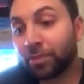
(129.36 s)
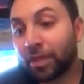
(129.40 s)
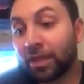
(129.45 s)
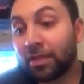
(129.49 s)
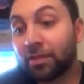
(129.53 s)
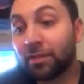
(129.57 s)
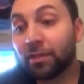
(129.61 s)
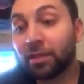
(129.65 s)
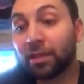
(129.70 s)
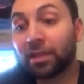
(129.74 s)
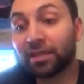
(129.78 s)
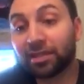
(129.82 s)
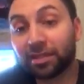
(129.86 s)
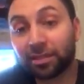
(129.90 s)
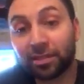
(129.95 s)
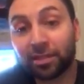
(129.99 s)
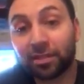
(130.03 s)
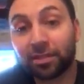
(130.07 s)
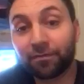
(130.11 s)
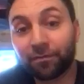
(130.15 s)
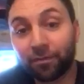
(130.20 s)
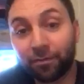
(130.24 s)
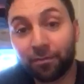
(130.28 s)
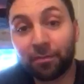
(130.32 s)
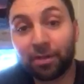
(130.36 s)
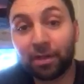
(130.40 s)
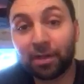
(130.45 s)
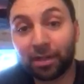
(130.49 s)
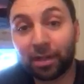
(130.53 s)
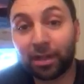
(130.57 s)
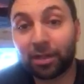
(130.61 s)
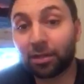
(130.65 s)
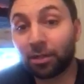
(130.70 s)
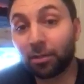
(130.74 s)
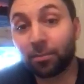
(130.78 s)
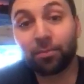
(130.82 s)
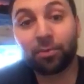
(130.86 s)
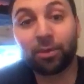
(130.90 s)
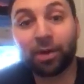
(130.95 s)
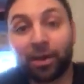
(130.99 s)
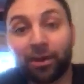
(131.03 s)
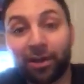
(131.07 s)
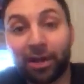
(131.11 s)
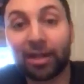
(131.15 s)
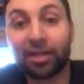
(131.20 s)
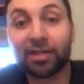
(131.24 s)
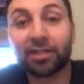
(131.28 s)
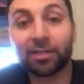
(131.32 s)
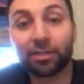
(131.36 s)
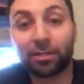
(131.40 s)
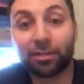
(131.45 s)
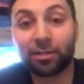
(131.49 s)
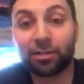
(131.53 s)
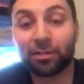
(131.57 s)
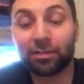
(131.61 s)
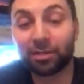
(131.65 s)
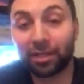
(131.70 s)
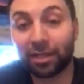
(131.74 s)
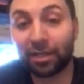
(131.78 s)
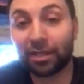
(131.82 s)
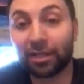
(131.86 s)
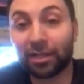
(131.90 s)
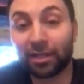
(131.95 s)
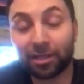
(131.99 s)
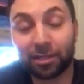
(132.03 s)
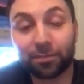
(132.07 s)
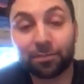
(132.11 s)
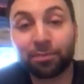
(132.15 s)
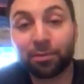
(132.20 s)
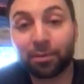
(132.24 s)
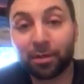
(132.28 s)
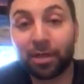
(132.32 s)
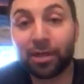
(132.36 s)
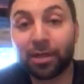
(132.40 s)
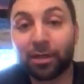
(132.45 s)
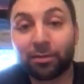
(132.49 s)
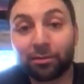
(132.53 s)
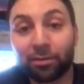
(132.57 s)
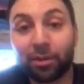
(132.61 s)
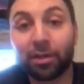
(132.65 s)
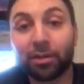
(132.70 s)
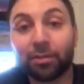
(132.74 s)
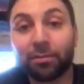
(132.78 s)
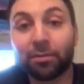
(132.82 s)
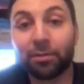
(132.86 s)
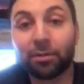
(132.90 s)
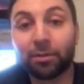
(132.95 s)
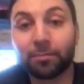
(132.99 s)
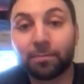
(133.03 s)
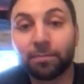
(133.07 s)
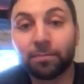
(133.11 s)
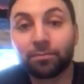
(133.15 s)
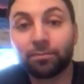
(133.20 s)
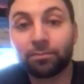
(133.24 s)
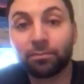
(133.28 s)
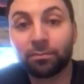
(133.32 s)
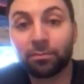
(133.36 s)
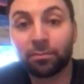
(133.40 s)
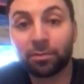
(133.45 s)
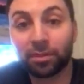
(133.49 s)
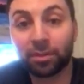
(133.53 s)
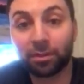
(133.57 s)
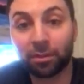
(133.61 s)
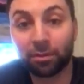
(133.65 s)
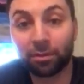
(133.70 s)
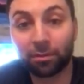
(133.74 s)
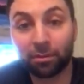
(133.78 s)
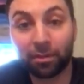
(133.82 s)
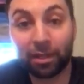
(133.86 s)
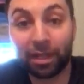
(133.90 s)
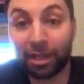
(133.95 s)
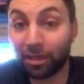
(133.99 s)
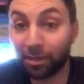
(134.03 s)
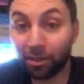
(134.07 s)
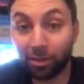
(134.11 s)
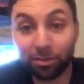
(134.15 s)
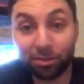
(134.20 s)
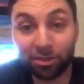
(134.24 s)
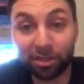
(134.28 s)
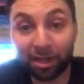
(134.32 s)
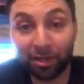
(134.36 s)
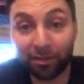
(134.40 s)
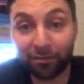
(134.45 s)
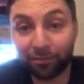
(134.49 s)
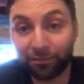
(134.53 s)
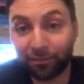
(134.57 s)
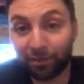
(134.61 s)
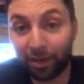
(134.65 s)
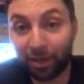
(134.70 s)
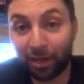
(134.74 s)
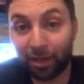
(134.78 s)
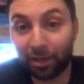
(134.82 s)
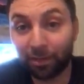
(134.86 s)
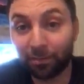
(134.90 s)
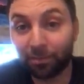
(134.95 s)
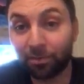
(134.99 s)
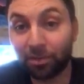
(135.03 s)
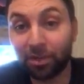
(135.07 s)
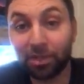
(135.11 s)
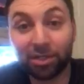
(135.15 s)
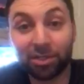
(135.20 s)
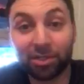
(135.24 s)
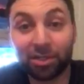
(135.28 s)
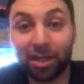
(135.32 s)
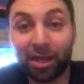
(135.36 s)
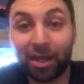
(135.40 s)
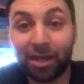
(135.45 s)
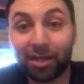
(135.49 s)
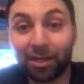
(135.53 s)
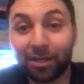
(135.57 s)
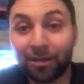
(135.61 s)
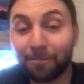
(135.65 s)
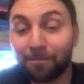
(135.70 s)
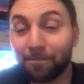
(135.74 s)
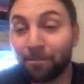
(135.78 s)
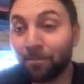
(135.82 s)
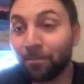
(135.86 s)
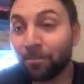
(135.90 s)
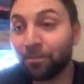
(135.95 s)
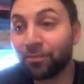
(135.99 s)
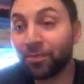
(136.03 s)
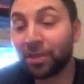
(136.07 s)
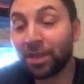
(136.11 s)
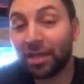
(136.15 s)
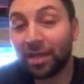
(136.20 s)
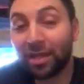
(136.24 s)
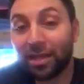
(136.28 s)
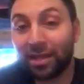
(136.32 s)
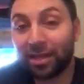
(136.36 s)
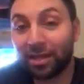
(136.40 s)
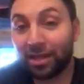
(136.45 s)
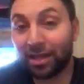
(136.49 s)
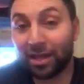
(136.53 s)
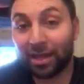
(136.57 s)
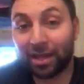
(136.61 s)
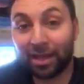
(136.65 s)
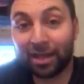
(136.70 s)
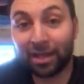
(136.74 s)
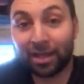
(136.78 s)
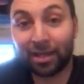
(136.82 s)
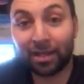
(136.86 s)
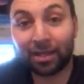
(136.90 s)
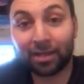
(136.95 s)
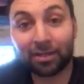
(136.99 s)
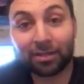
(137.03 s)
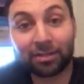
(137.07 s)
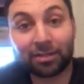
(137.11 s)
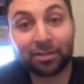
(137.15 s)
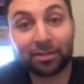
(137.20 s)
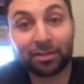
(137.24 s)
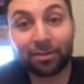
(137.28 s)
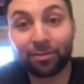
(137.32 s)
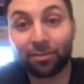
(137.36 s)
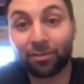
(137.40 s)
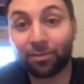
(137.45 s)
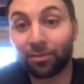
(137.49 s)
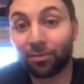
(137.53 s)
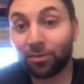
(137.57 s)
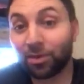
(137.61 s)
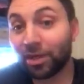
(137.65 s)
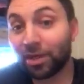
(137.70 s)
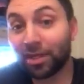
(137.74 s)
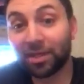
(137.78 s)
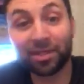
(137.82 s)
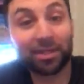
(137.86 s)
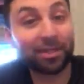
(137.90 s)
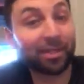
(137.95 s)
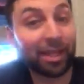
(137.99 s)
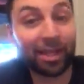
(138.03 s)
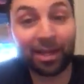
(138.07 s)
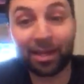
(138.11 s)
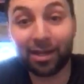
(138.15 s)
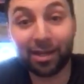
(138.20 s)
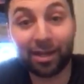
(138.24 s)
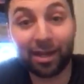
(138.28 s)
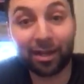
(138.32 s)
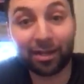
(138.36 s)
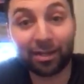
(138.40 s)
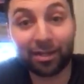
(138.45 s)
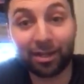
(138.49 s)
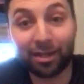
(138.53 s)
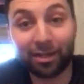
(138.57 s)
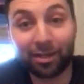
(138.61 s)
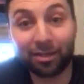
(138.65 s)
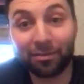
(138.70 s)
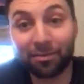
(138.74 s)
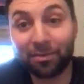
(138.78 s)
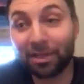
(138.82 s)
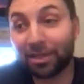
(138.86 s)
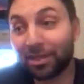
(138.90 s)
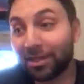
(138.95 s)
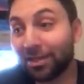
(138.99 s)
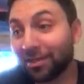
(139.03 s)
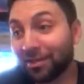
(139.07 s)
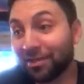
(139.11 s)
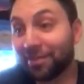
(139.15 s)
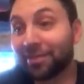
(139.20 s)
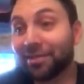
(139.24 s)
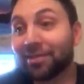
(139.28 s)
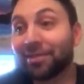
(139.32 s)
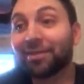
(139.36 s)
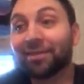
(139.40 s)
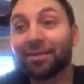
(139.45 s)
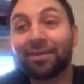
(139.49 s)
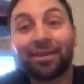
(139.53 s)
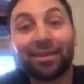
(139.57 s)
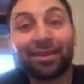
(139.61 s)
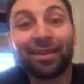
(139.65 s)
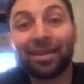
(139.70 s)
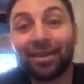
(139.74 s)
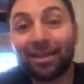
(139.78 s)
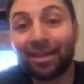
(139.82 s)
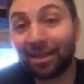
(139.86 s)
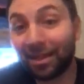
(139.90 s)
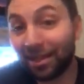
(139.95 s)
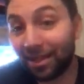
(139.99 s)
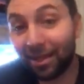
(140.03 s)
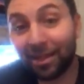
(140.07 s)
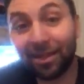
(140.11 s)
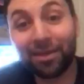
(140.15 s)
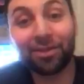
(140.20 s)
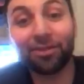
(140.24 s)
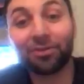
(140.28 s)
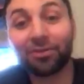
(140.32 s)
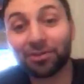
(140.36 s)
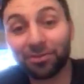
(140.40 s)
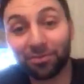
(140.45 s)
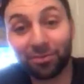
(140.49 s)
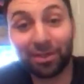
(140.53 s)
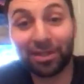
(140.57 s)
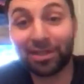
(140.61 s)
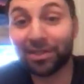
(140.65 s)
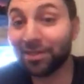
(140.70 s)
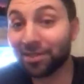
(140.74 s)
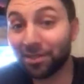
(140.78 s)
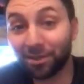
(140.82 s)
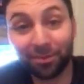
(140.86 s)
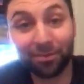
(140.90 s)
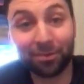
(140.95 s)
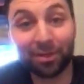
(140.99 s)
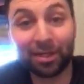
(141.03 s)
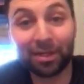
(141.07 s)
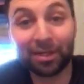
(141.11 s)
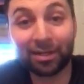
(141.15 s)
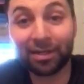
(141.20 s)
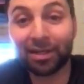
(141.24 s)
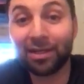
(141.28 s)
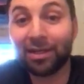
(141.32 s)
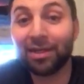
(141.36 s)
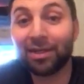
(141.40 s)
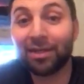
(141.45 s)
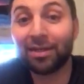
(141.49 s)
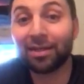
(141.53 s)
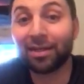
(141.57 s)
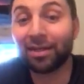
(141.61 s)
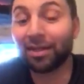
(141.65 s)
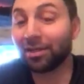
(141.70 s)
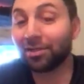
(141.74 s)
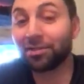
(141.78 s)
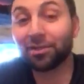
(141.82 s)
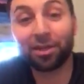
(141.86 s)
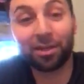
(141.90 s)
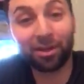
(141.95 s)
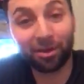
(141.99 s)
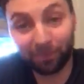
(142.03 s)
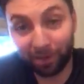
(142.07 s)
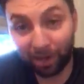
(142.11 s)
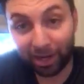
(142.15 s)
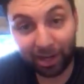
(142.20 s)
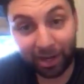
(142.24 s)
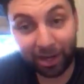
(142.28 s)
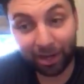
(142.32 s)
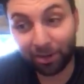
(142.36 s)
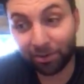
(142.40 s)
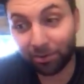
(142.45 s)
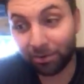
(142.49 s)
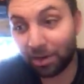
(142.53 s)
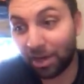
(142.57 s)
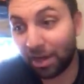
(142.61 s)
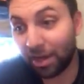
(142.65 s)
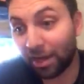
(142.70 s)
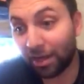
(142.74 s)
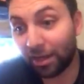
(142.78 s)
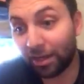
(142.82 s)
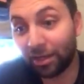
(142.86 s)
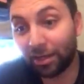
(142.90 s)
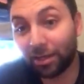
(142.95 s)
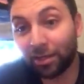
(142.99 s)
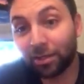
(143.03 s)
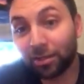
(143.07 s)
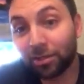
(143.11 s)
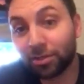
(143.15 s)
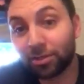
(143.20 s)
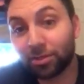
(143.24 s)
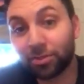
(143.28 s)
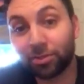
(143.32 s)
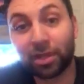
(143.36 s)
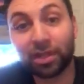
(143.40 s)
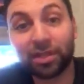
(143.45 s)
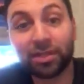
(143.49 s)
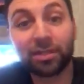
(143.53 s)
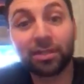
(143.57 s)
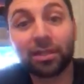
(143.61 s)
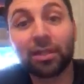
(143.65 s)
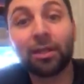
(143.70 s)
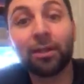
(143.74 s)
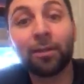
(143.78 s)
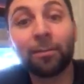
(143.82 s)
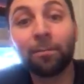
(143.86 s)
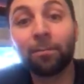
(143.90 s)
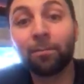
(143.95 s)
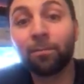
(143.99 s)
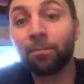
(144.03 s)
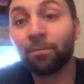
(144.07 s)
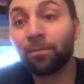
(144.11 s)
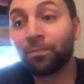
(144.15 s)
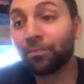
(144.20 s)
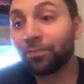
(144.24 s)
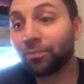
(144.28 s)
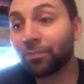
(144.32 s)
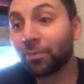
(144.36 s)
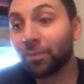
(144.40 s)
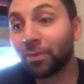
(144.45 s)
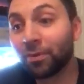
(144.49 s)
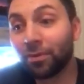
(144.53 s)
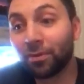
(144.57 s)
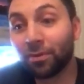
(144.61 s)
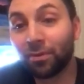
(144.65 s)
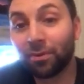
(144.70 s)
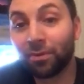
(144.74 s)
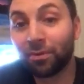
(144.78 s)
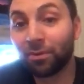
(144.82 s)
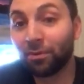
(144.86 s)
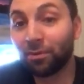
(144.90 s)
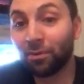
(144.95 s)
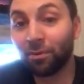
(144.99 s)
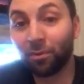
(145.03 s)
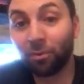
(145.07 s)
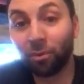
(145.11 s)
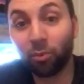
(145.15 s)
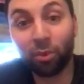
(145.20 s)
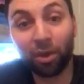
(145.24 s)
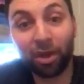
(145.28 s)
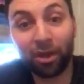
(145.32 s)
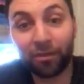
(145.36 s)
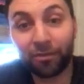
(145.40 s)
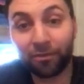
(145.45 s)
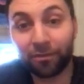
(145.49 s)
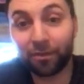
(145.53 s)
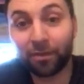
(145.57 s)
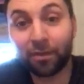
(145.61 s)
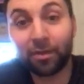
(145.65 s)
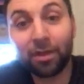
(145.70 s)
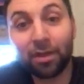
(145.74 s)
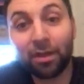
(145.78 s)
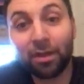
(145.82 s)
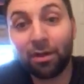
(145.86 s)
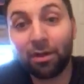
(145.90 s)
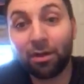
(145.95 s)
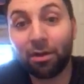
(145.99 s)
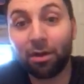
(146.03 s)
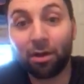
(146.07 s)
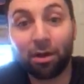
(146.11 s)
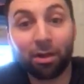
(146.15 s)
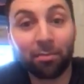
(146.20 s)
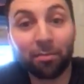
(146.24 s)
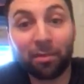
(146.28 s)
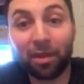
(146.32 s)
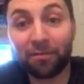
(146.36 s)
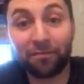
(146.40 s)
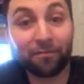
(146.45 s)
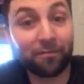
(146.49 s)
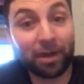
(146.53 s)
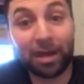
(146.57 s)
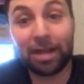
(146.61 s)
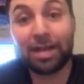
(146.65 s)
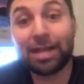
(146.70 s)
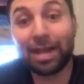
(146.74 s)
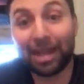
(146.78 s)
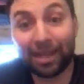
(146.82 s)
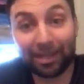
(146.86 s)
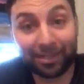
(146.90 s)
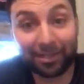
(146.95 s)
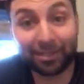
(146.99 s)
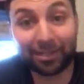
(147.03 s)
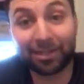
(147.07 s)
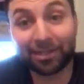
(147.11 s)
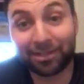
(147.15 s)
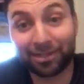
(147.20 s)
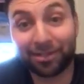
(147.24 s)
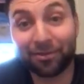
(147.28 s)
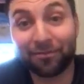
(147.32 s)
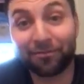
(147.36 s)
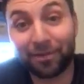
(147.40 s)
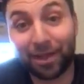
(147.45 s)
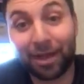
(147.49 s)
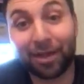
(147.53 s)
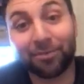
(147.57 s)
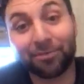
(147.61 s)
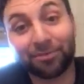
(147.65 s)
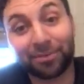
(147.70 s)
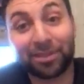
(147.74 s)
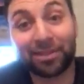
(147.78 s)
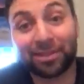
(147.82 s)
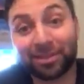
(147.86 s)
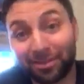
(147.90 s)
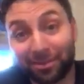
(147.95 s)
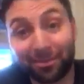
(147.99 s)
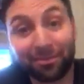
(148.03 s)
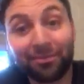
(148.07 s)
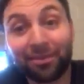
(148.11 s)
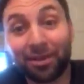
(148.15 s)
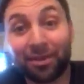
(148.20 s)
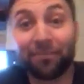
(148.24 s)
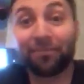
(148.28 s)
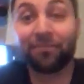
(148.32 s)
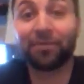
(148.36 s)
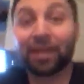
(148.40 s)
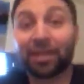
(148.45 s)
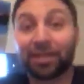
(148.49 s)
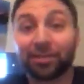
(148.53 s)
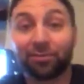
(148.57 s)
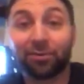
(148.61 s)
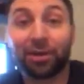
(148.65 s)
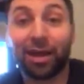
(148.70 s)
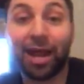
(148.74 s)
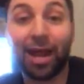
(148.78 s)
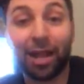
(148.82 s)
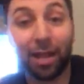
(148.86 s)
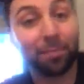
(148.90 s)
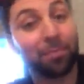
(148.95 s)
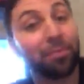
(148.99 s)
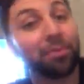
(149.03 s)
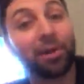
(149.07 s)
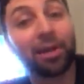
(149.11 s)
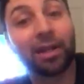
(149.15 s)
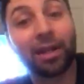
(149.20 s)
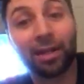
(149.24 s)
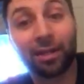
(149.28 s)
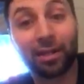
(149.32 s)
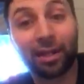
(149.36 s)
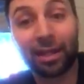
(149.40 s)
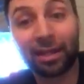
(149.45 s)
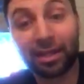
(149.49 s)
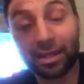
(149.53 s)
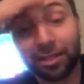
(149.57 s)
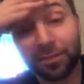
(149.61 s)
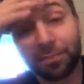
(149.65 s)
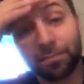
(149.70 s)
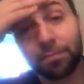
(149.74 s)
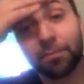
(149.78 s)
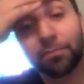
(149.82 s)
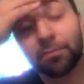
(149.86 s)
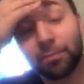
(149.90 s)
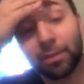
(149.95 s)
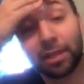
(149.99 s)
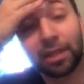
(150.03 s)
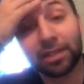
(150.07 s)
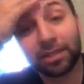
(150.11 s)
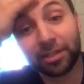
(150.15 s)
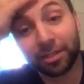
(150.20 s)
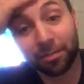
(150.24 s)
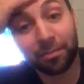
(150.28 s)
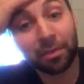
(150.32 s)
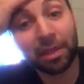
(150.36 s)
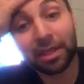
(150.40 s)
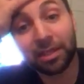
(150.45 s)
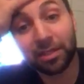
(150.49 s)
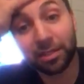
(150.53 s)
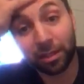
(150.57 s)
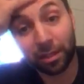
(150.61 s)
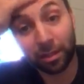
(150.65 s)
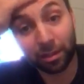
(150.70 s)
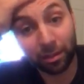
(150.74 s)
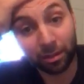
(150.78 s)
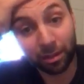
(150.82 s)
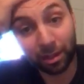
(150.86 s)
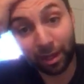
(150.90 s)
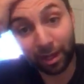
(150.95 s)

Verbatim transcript: And this is for me like a prayer answered. Like it's pretty incredible. So thank you, Jeff. I appreciate it. And we're going to stay connected because he knows what he's doing. I'll tell you right now, I trust him with all my finances if that was if that's where I had to put it. Like it's it's amazing.